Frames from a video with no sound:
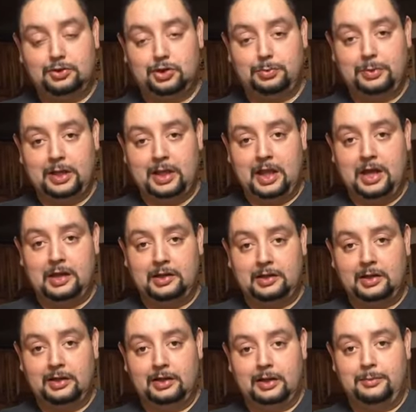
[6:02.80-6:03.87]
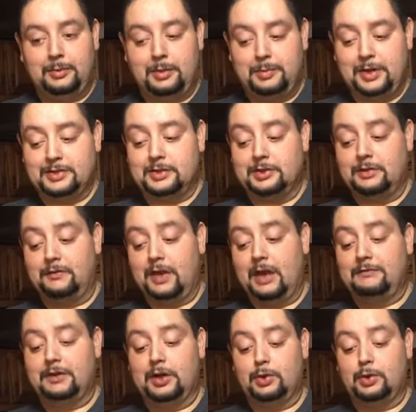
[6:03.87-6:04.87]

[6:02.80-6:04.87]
me a line. Leave me a message. If you have any